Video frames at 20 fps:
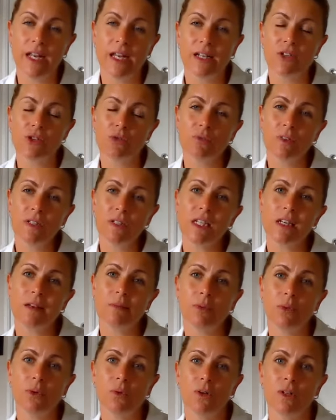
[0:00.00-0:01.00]
And it's really
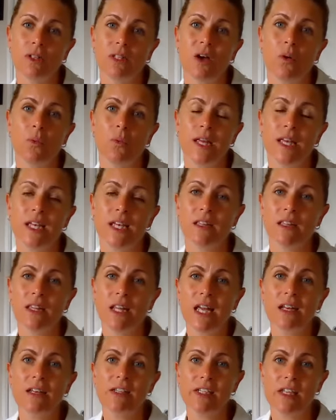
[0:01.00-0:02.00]
important that we can
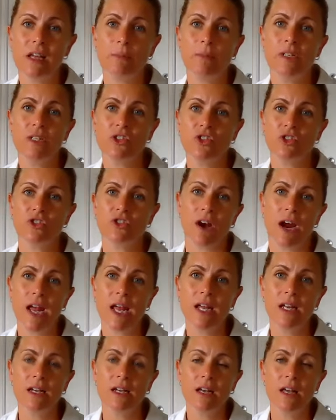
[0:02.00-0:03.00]
then
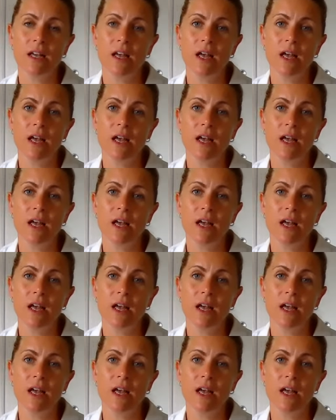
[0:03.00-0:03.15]
demonstrate